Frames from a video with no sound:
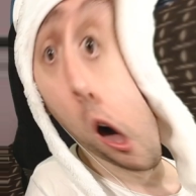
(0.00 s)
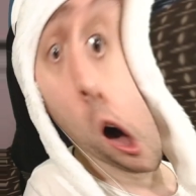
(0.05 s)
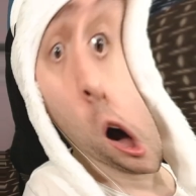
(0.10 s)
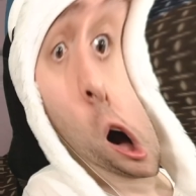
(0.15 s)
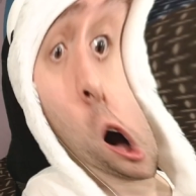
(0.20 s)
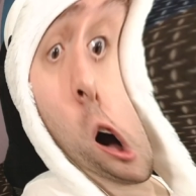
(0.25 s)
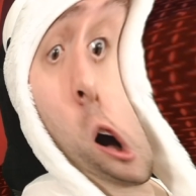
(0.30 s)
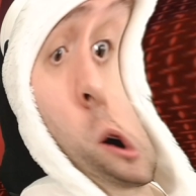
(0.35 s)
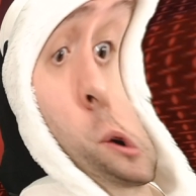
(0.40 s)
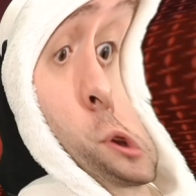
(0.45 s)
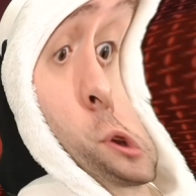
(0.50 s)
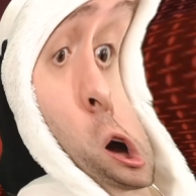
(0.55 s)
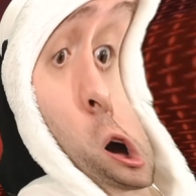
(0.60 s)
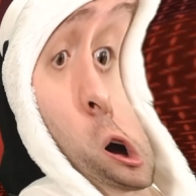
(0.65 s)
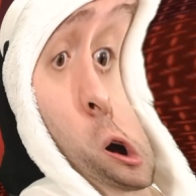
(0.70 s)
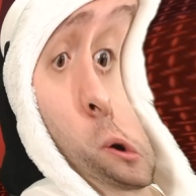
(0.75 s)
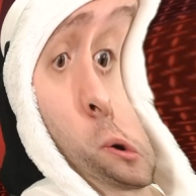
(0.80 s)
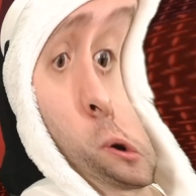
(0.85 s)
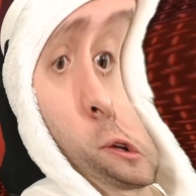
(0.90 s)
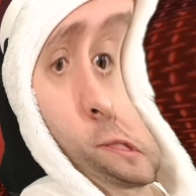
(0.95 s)
oh
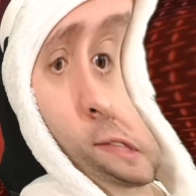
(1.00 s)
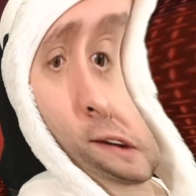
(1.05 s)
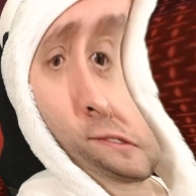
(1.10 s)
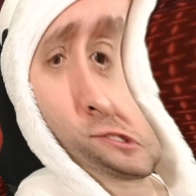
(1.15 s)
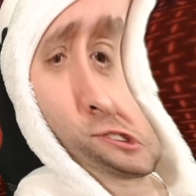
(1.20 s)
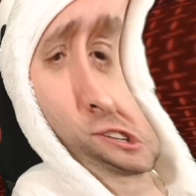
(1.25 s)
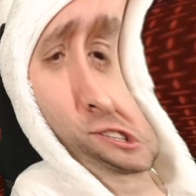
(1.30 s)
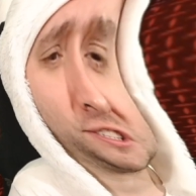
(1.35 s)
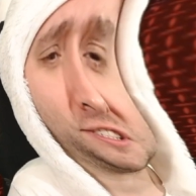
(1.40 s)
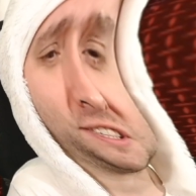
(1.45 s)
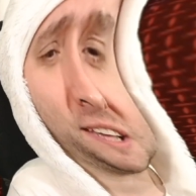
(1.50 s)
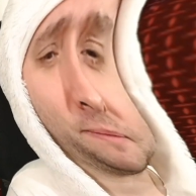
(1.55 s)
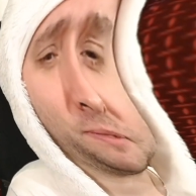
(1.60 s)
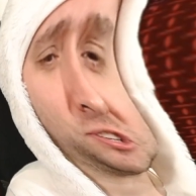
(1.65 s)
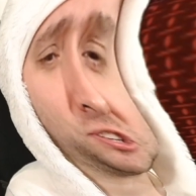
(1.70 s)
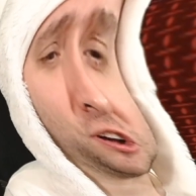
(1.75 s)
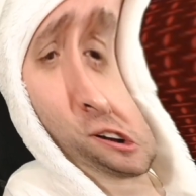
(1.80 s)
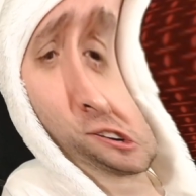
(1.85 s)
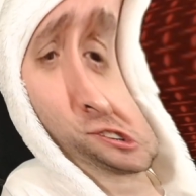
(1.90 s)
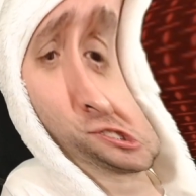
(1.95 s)
no, they've just
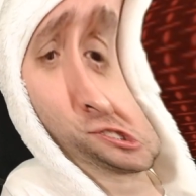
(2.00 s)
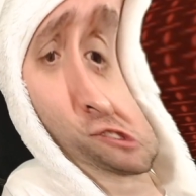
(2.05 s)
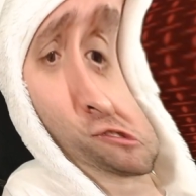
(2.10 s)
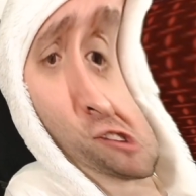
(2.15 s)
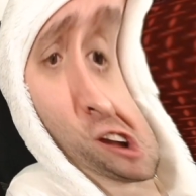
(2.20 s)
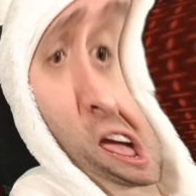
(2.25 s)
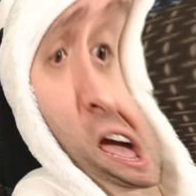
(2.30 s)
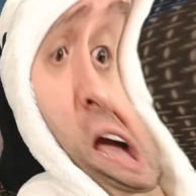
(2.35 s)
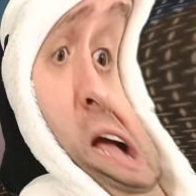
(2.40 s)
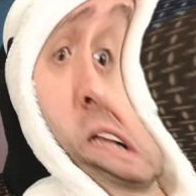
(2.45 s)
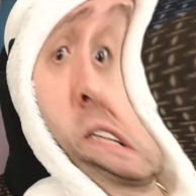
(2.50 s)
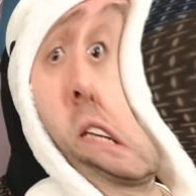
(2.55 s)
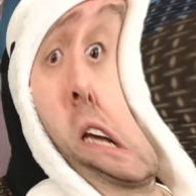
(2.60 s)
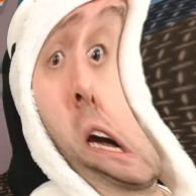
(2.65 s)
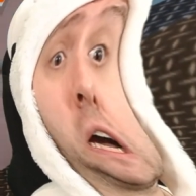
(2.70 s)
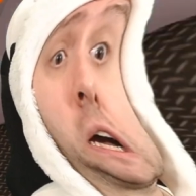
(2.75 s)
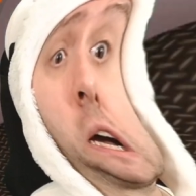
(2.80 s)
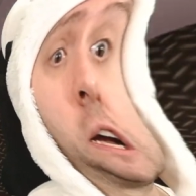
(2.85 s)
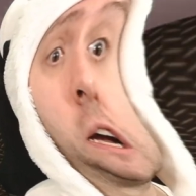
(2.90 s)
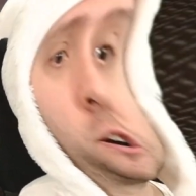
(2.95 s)
sabotaged the
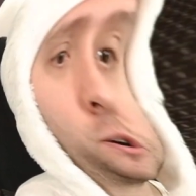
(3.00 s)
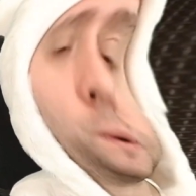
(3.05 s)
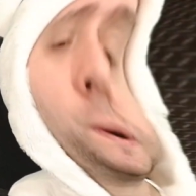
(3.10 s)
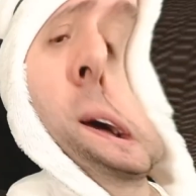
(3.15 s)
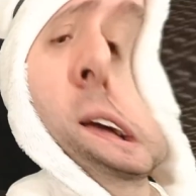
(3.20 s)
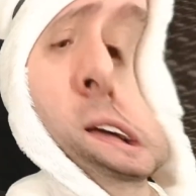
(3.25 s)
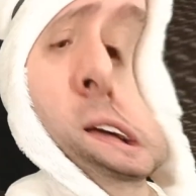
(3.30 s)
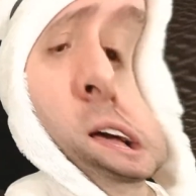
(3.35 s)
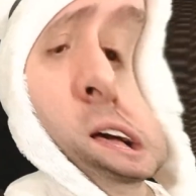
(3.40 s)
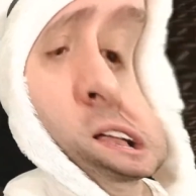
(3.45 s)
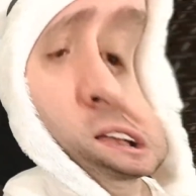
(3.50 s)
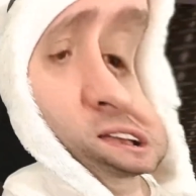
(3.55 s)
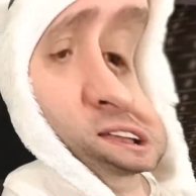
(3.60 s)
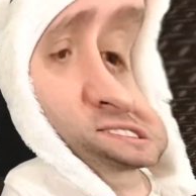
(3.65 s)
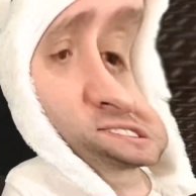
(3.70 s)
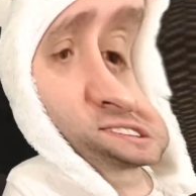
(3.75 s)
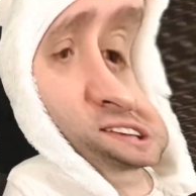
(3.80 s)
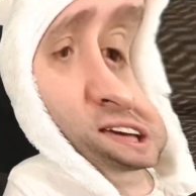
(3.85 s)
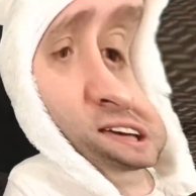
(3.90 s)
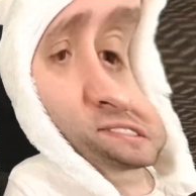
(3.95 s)
reactor. Quick,
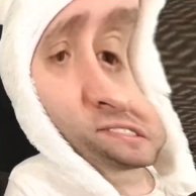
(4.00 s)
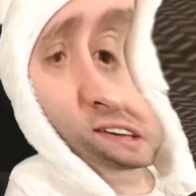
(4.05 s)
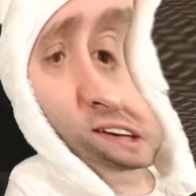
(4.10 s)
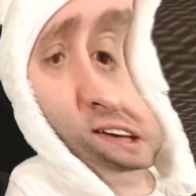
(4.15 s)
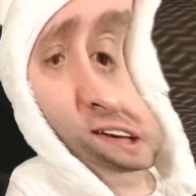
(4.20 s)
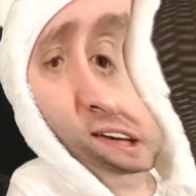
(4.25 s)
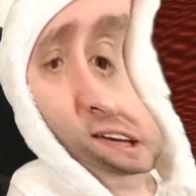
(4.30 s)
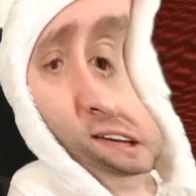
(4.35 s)
let's get there.